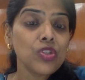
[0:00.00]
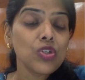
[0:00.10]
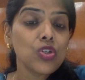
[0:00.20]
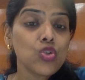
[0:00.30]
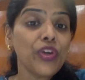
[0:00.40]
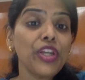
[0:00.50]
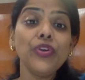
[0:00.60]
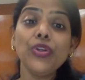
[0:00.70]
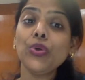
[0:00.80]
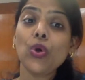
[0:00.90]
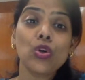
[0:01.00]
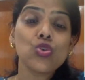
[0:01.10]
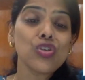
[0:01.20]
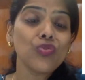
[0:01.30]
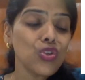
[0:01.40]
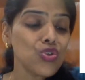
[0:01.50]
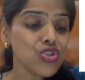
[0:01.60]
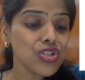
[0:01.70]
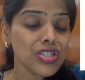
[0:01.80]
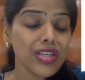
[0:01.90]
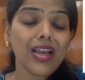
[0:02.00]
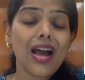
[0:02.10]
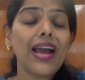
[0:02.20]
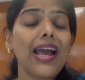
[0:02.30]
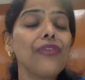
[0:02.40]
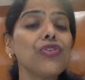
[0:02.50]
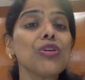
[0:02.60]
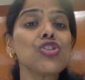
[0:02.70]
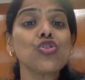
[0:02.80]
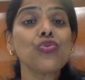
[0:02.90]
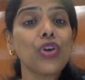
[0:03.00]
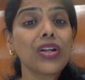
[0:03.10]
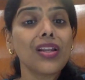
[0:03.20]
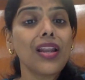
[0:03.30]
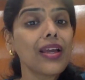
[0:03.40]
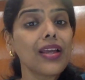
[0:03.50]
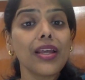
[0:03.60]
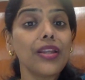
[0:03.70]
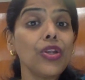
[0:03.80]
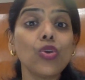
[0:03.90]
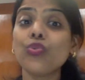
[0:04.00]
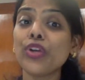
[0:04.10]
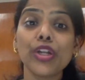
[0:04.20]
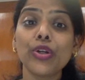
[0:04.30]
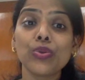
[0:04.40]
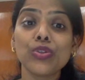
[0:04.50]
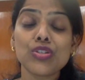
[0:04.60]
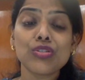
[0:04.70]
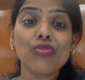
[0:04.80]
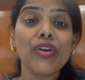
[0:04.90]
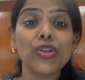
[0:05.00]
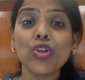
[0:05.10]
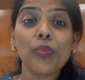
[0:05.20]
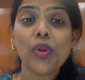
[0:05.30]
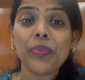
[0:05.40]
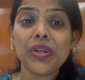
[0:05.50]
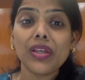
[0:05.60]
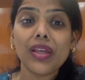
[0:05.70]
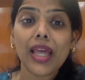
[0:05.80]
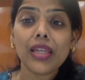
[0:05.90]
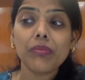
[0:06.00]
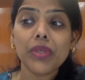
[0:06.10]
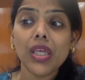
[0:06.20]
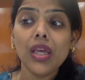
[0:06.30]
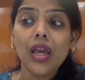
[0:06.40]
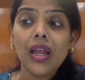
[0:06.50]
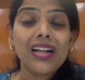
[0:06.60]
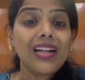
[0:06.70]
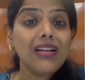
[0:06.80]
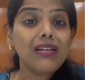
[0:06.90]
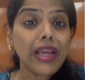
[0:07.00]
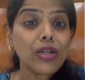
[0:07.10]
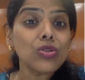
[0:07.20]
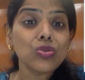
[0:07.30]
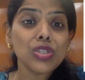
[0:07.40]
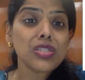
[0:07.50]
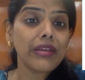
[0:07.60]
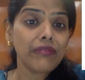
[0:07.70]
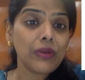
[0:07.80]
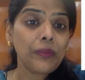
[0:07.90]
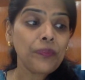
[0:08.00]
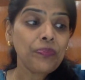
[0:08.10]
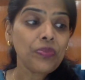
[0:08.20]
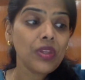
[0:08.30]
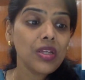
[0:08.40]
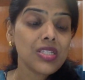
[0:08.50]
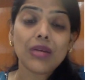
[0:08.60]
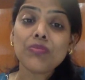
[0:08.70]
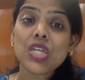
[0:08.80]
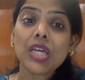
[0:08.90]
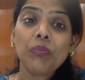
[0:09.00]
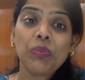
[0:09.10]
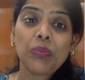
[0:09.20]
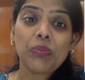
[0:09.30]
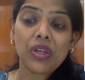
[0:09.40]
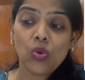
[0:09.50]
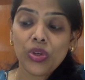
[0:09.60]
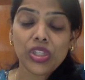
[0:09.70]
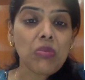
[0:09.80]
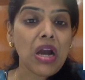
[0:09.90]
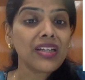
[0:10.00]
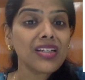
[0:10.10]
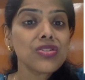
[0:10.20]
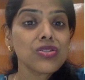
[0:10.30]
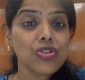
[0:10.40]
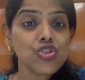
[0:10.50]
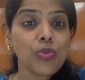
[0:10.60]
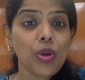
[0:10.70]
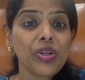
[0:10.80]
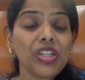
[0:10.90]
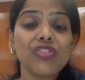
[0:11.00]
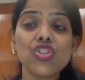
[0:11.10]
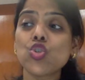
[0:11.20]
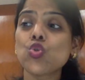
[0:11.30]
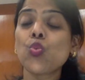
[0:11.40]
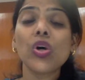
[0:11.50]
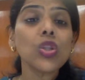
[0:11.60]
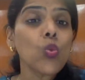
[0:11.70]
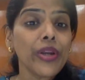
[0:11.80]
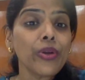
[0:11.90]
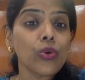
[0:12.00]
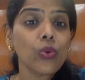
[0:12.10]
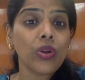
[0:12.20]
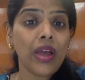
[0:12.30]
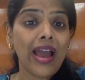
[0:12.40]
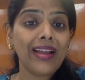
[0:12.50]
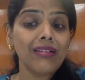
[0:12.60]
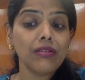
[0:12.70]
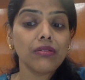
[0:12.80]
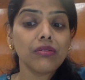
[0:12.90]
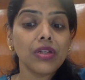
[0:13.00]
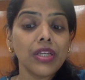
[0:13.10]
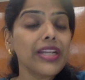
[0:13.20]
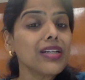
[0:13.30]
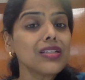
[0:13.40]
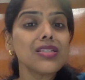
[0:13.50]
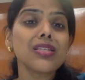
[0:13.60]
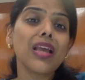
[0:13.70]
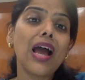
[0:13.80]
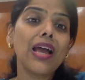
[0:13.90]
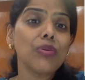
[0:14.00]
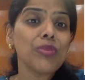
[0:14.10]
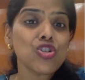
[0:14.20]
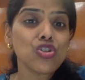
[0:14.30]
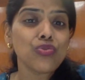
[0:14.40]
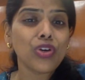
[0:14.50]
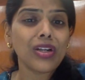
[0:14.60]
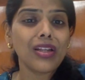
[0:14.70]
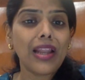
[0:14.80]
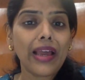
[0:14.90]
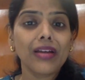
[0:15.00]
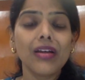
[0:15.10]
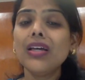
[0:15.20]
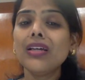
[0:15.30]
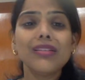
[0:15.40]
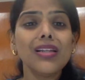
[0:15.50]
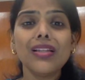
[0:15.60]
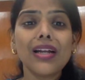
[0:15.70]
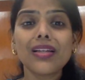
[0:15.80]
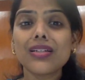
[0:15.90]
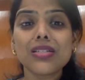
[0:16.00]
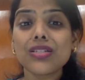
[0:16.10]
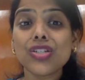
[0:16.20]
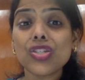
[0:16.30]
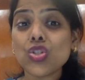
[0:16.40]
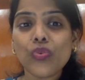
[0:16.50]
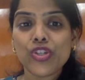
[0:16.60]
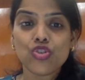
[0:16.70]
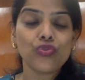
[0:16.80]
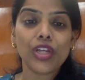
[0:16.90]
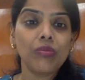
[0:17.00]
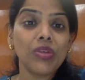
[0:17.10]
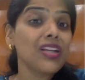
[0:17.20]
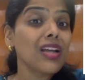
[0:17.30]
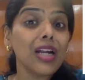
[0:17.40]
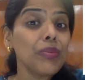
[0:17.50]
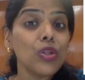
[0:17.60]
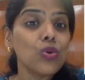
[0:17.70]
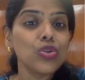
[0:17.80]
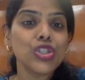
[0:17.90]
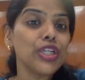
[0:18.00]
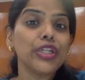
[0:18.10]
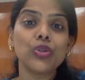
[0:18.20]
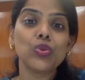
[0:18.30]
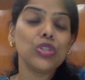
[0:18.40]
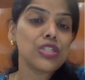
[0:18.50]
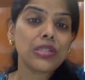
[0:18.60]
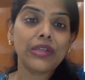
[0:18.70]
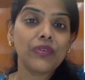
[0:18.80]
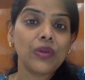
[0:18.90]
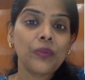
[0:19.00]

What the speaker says: So whenever you talk to someone, you should say, I have a budget of 40 lakh and I need to fit into this. Whether your property can be taken to this level. Sometimes people go in the market and search the property which is worth 1 crore, and later they say, I have a budget of 40 lakh. Then in that case, it's just a waste of time. It can't be negotiated to this level.